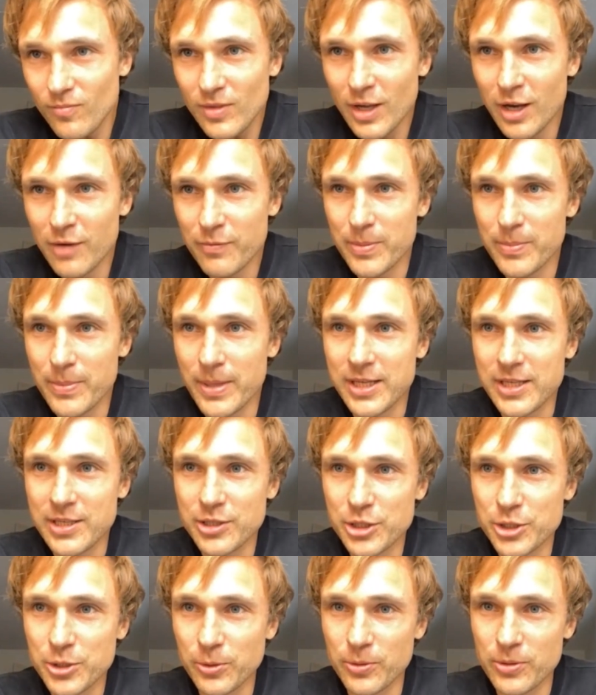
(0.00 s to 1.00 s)
I've been making
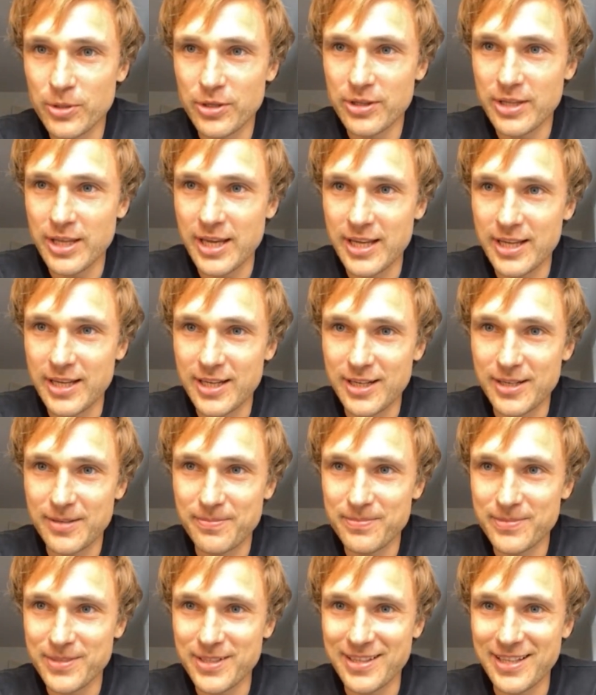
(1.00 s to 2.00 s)
sure that they
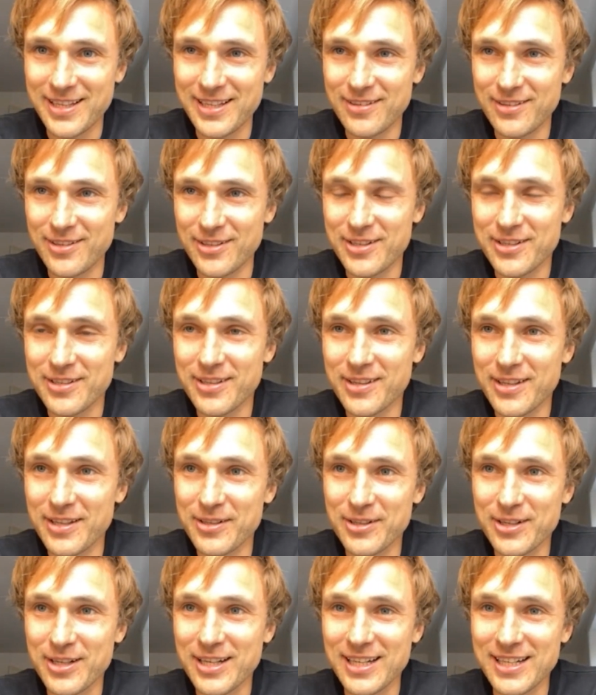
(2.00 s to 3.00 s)
look
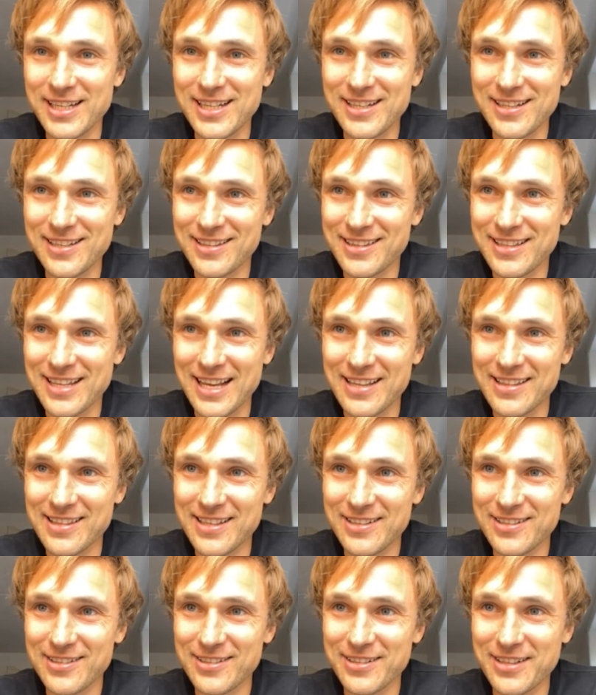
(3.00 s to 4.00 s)
clean and
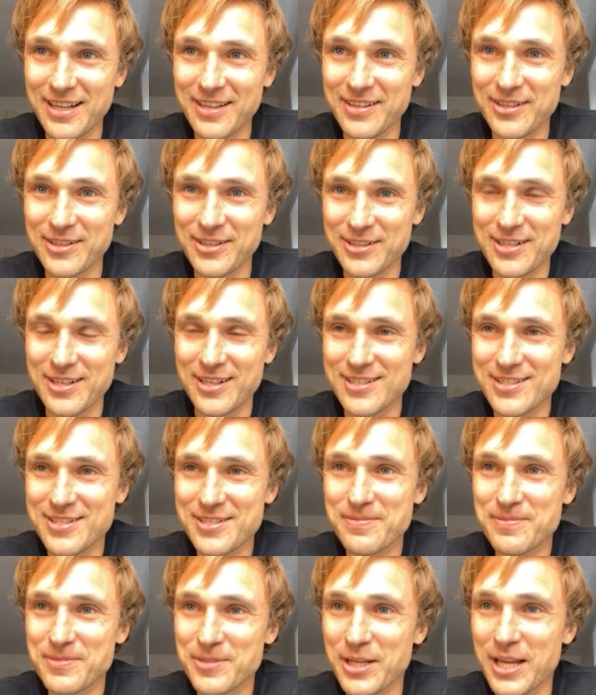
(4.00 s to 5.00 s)
they look
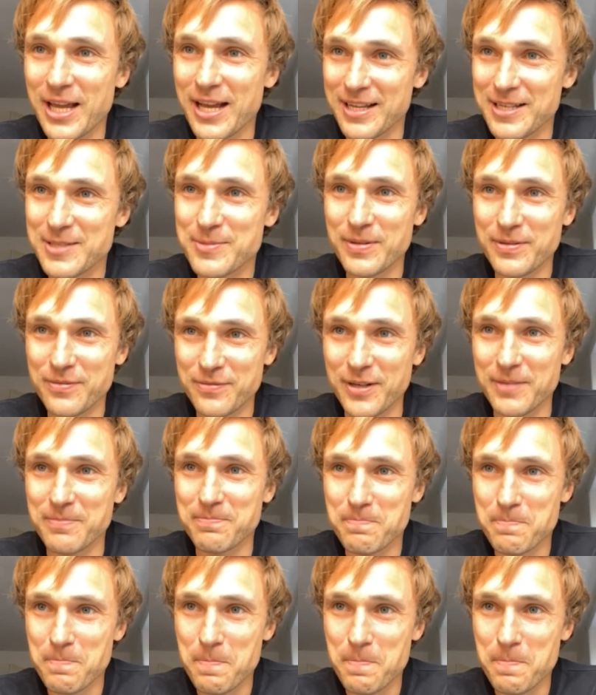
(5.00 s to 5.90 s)
nice. So yeah, it's been fun.